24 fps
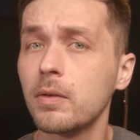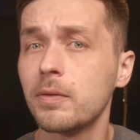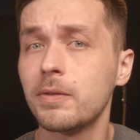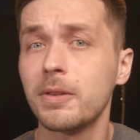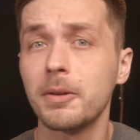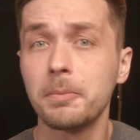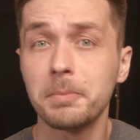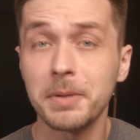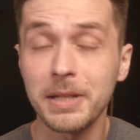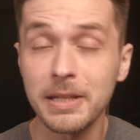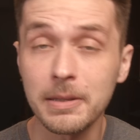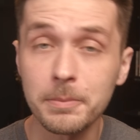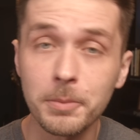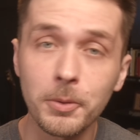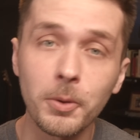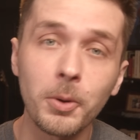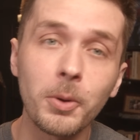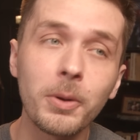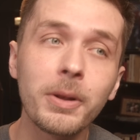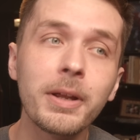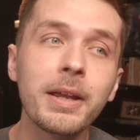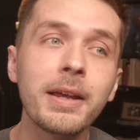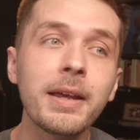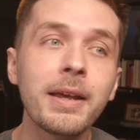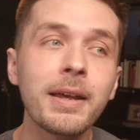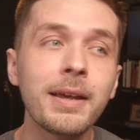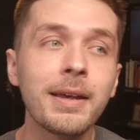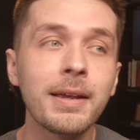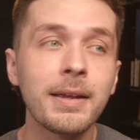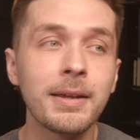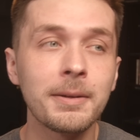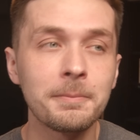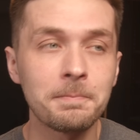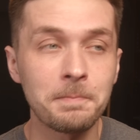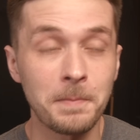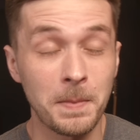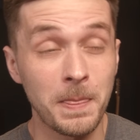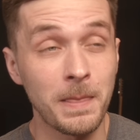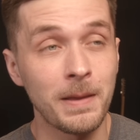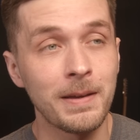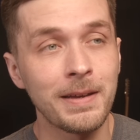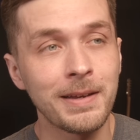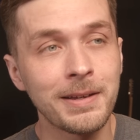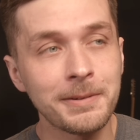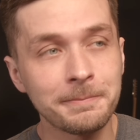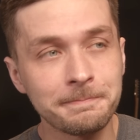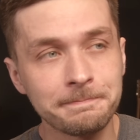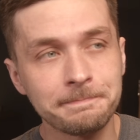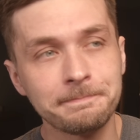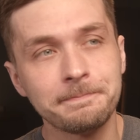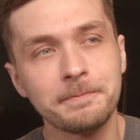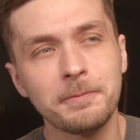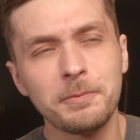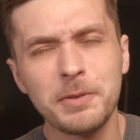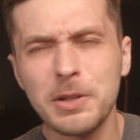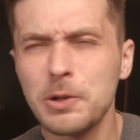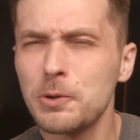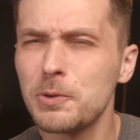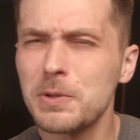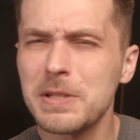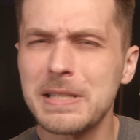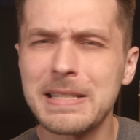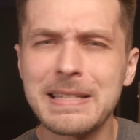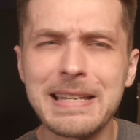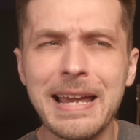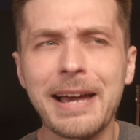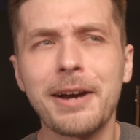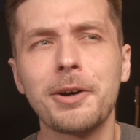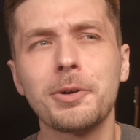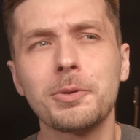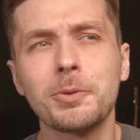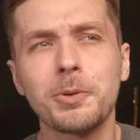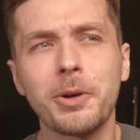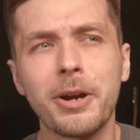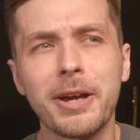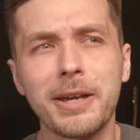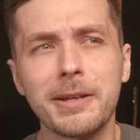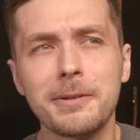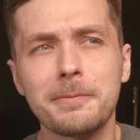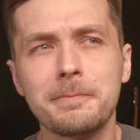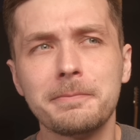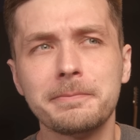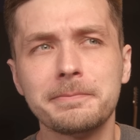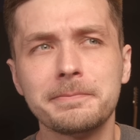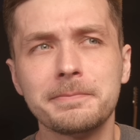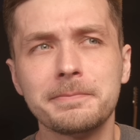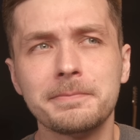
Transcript: of the people feels downright